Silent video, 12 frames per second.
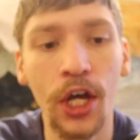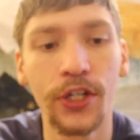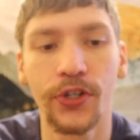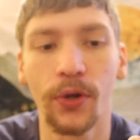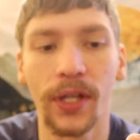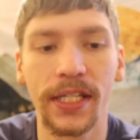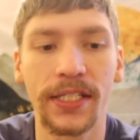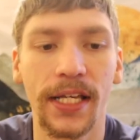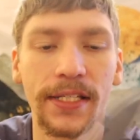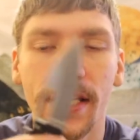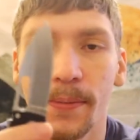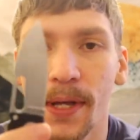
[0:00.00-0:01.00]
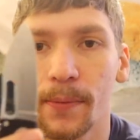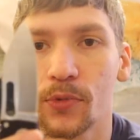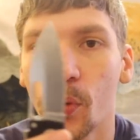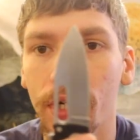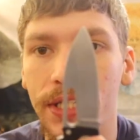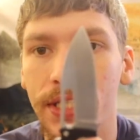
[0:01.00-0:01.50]
So like I said, CPM
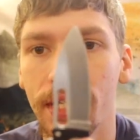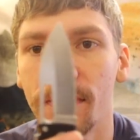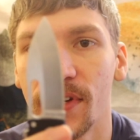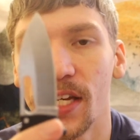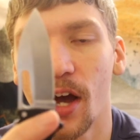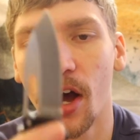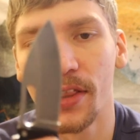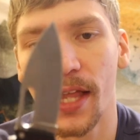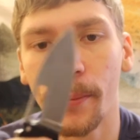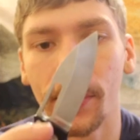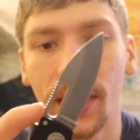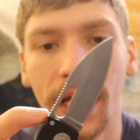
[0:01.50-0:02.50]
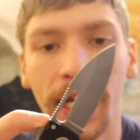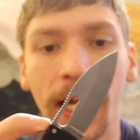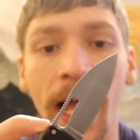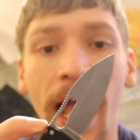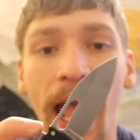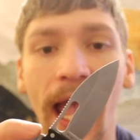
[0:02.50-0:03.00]
20 CV on that
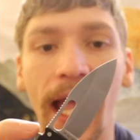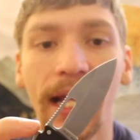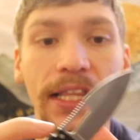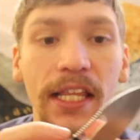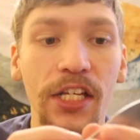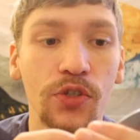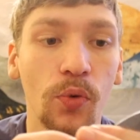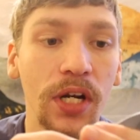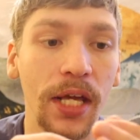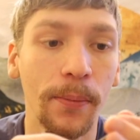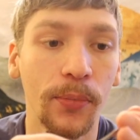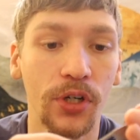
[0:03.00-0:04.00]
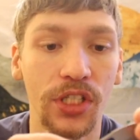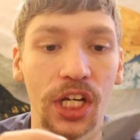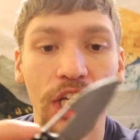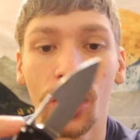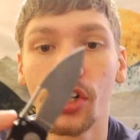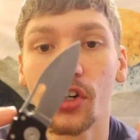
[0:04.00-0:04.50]
blade. And this one in
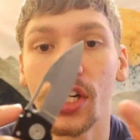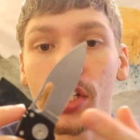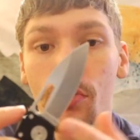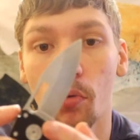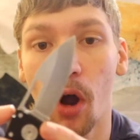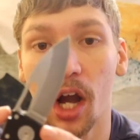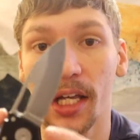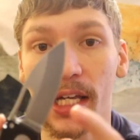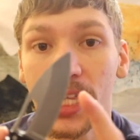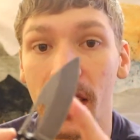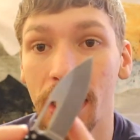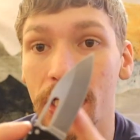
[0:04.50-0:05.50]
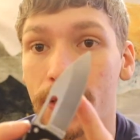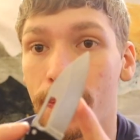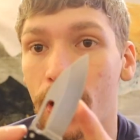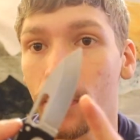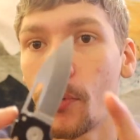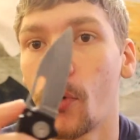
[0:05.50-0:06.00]
particular is rocking the
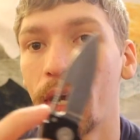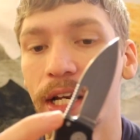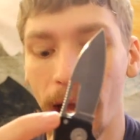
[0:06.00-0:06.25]
spear point.